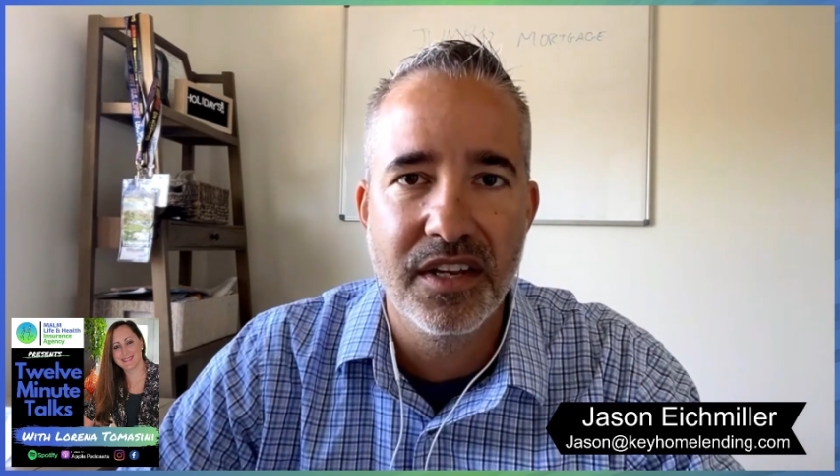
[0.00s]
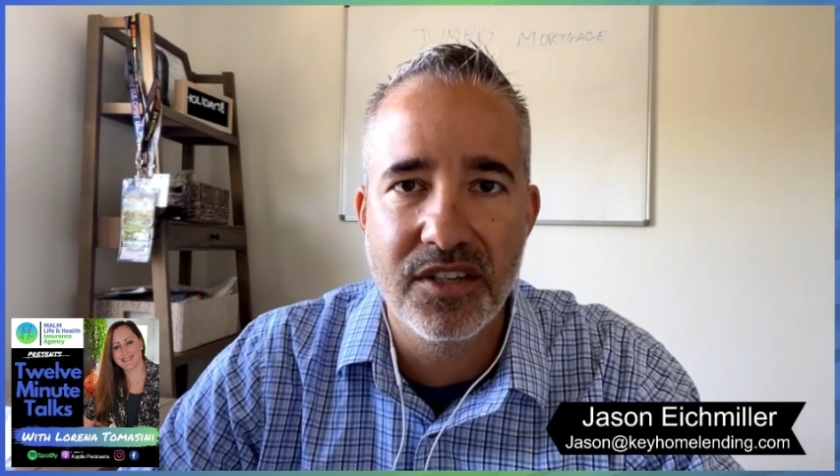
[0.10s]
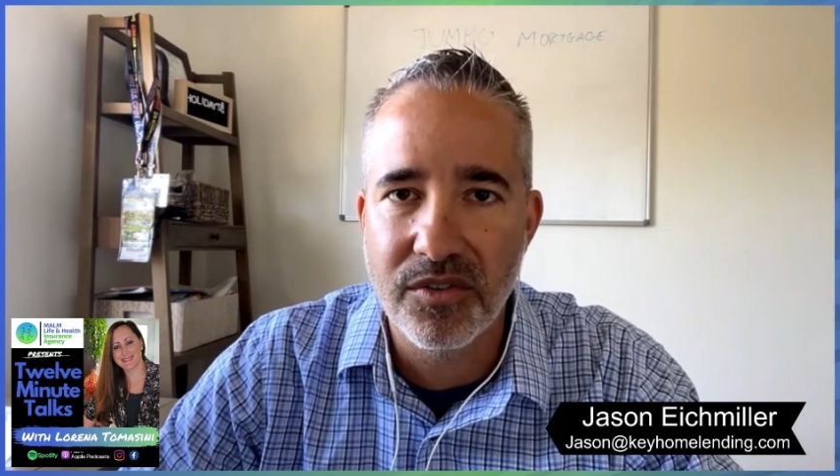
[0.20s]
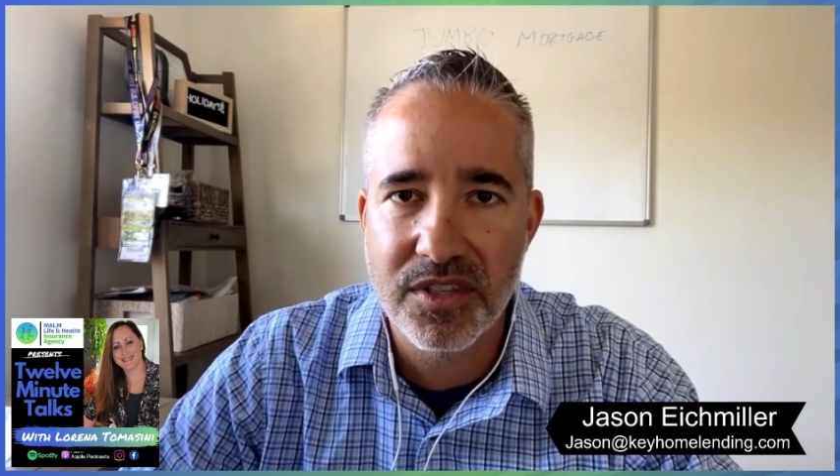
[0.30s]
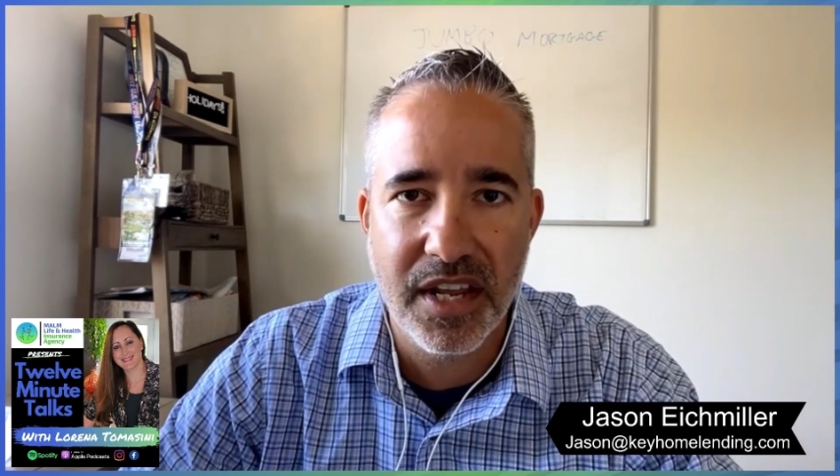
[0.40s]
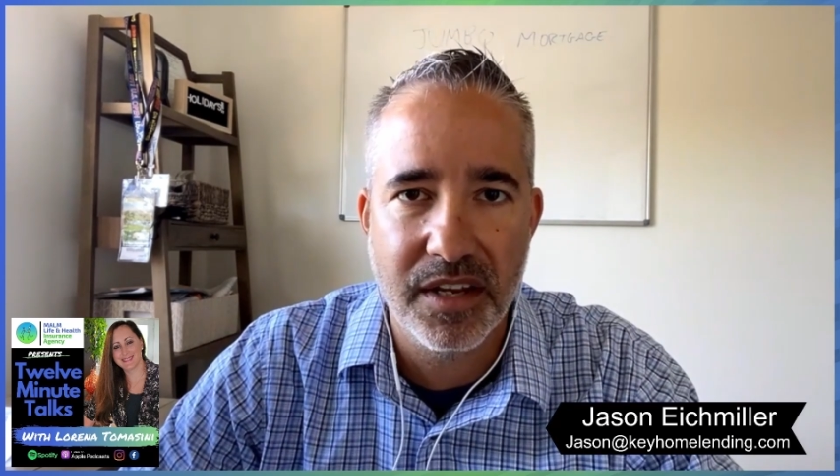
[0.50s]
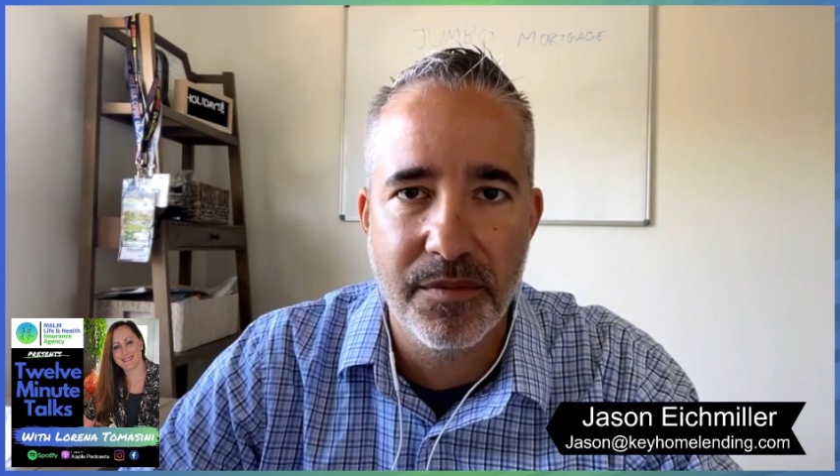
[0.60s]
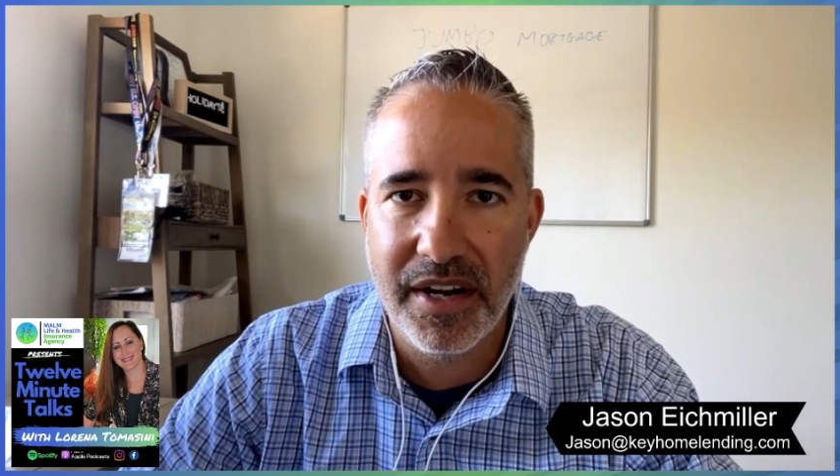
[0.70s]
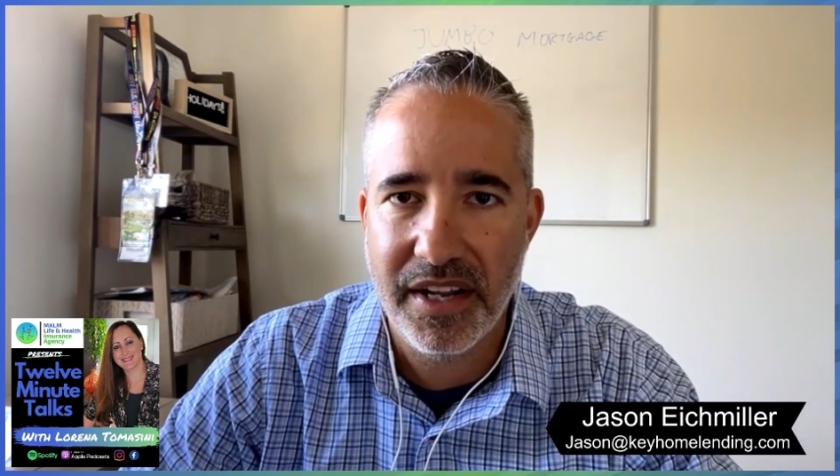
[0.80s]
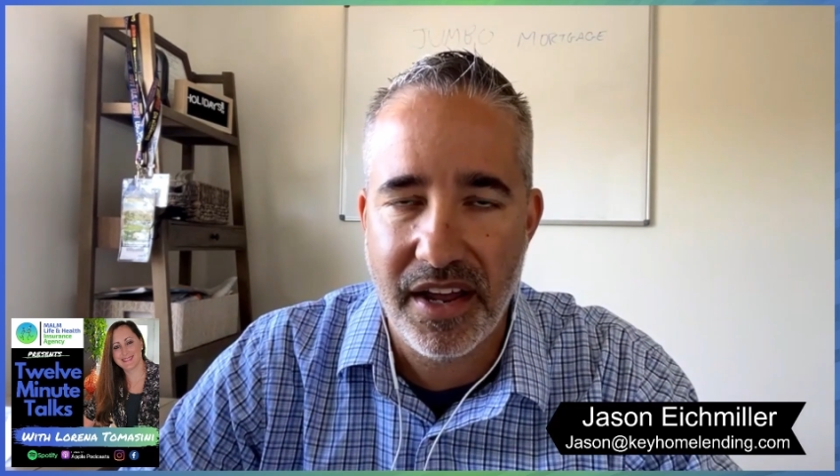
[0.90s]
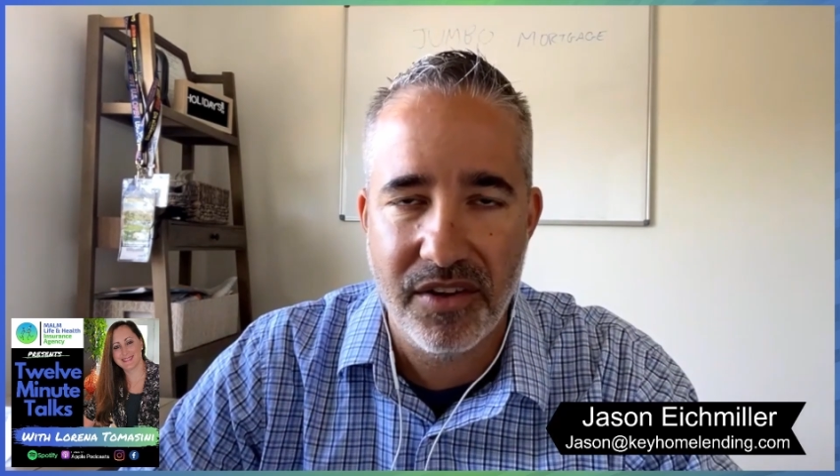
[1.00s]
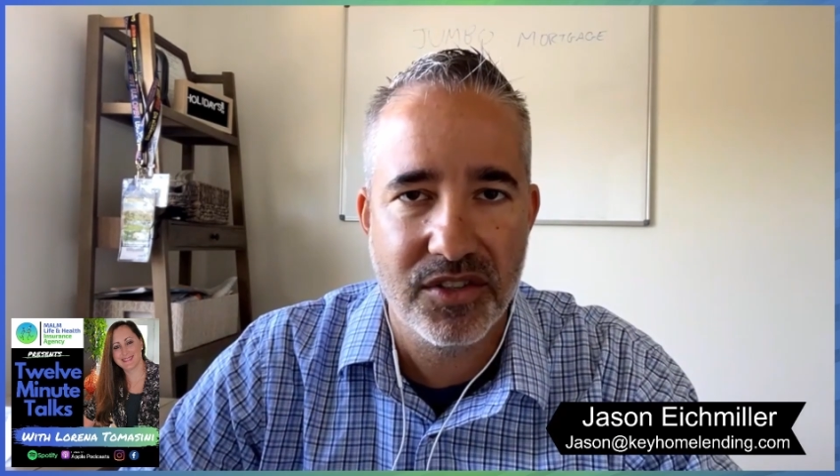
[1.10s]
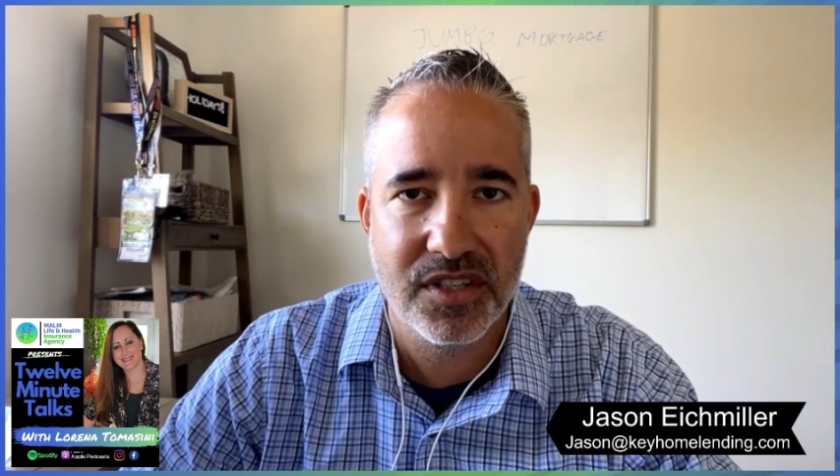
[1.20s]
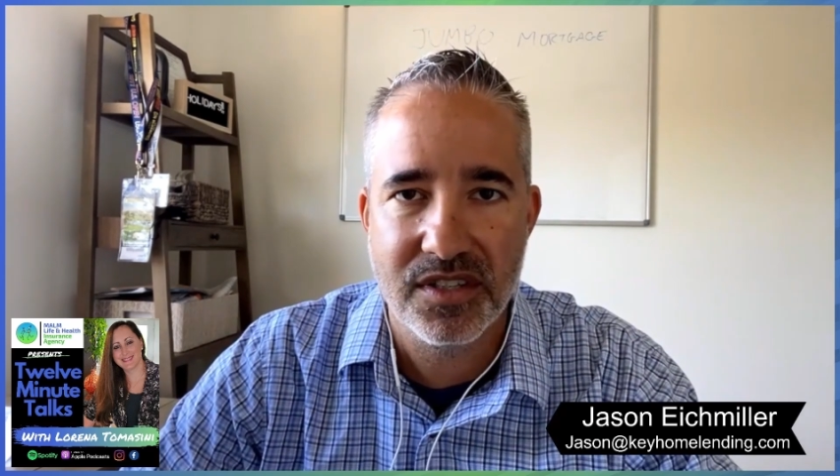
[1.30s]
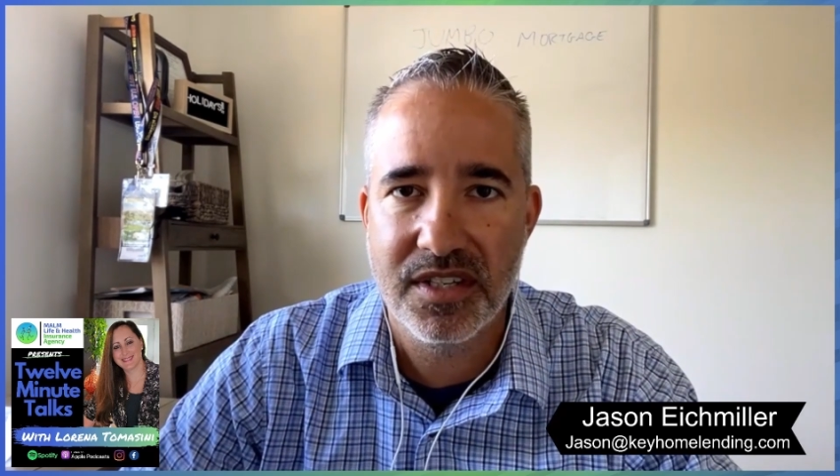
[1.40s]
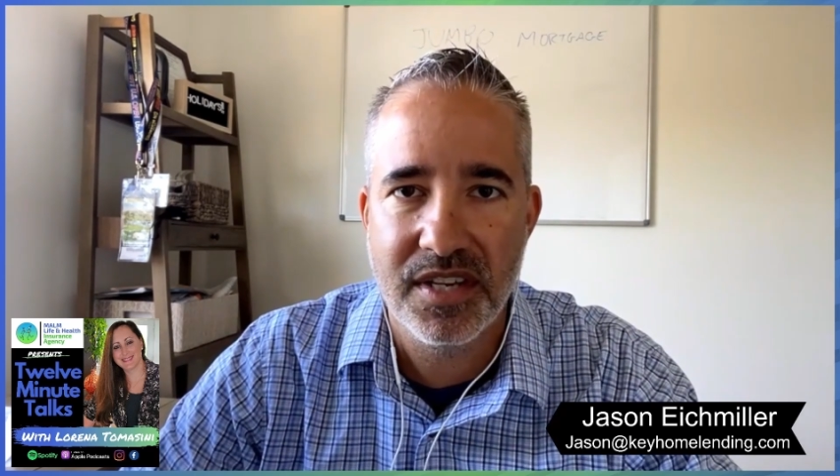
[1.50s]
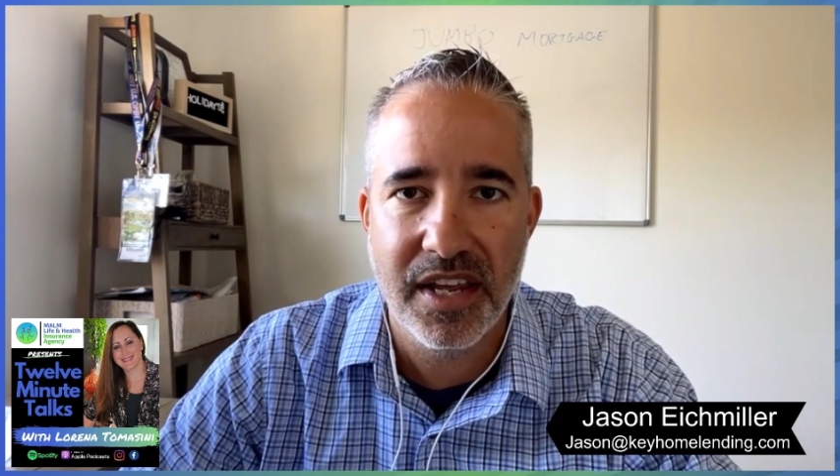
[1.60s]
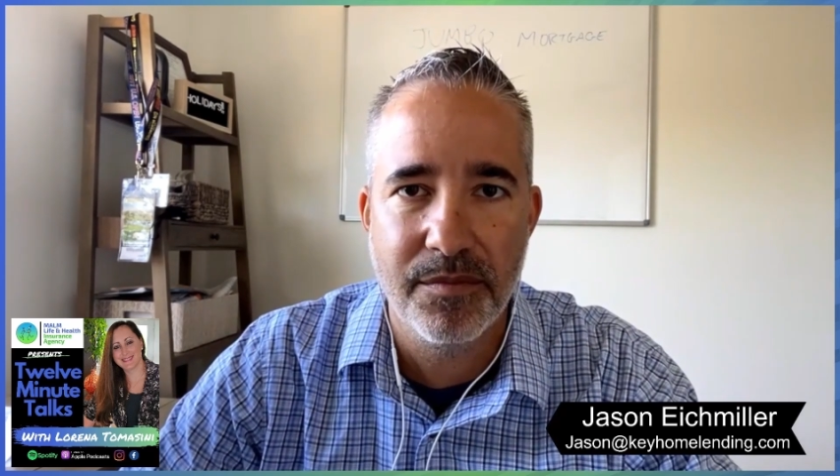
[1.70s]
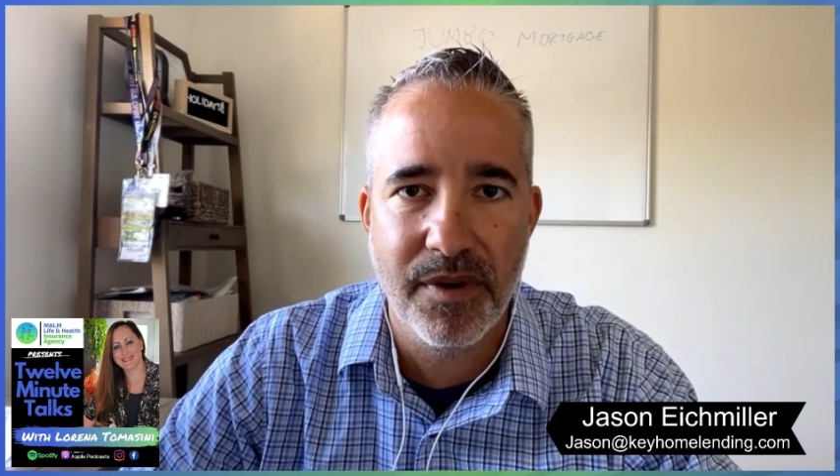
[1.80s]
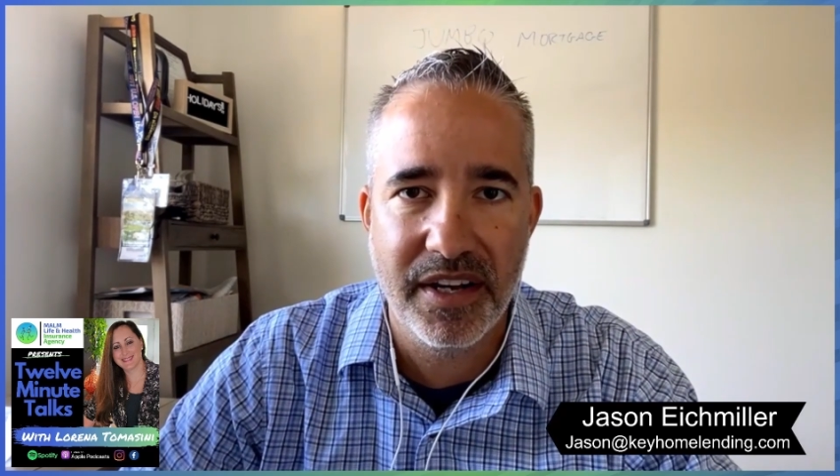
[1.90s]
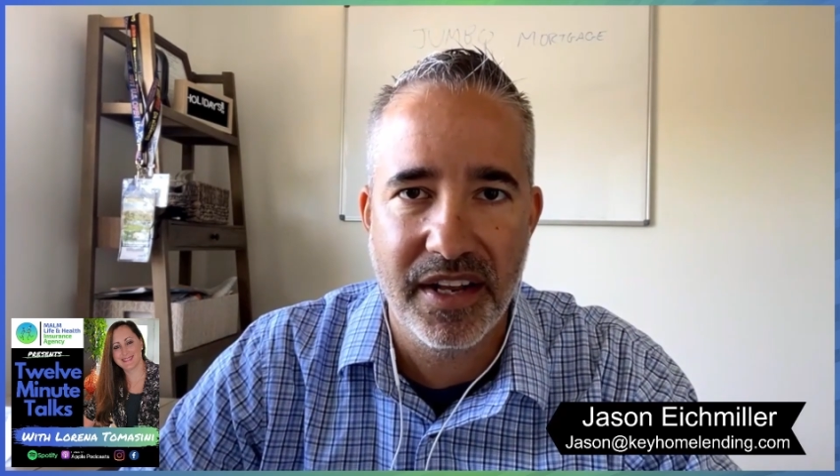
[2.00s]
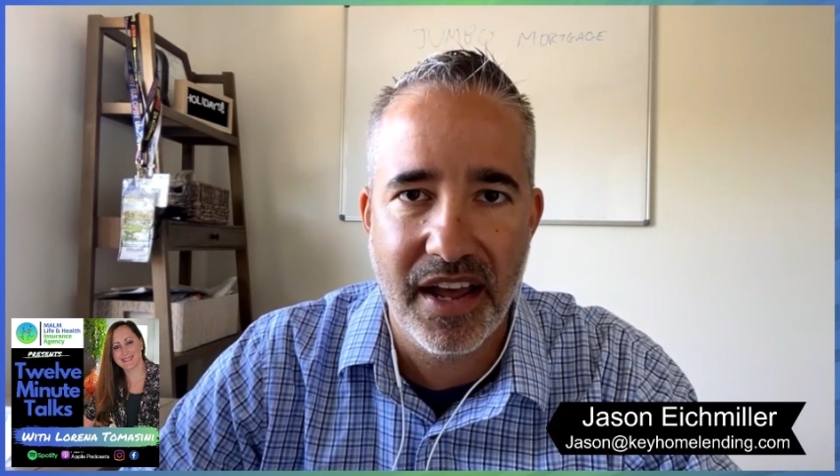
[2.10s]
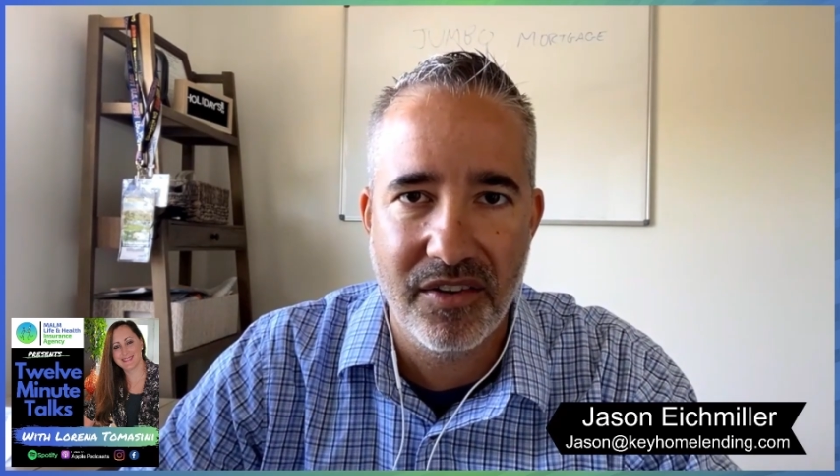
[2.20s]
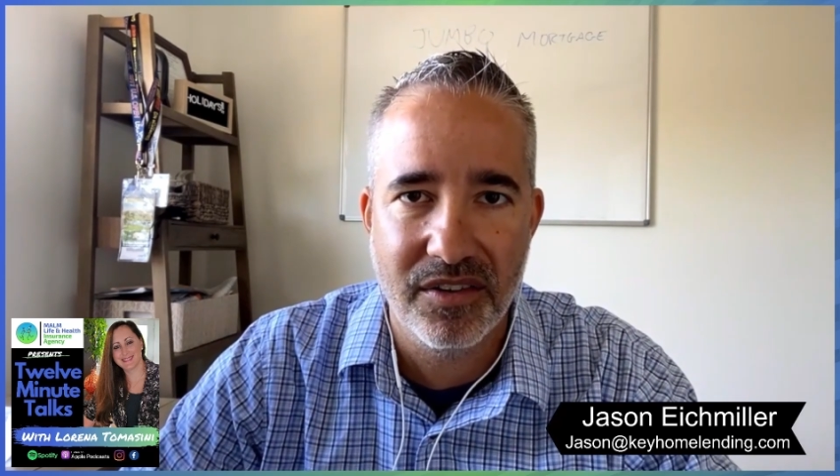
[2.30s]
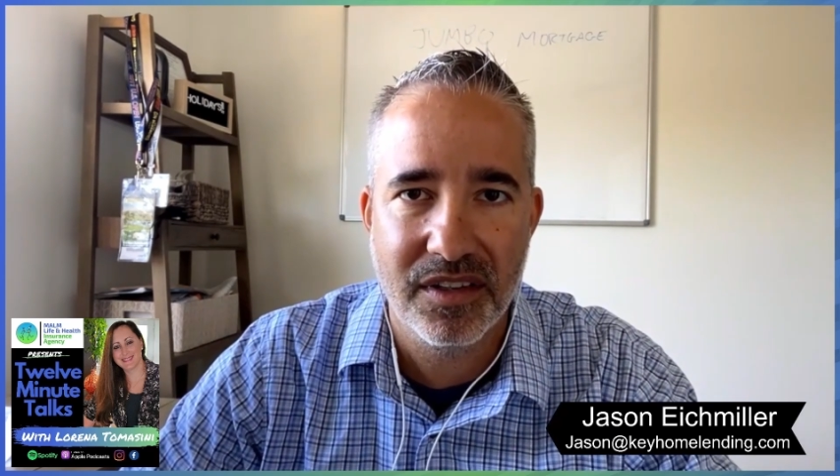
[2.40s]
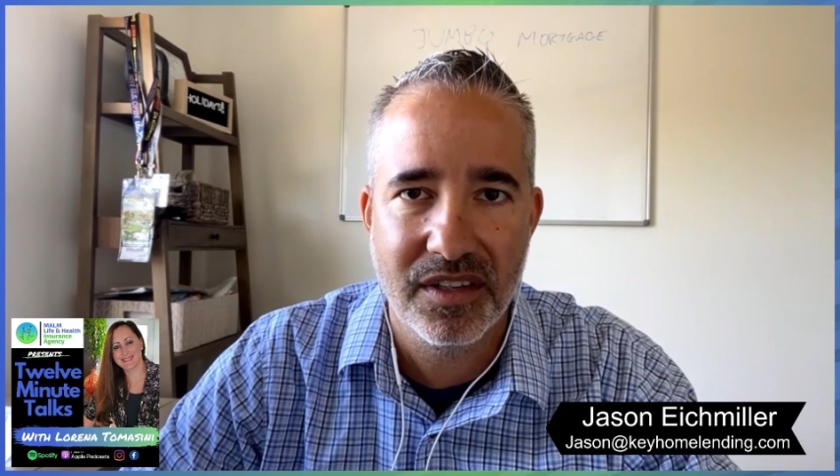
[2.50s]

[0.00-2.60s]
don't take money out just to take money out,